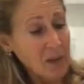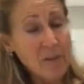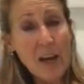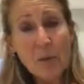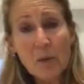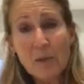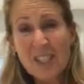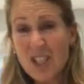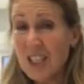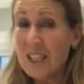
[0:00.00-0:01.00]
Found one
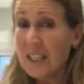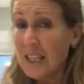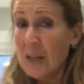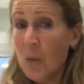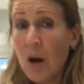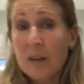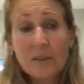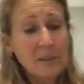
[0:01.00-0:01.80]
with chia and quinoa.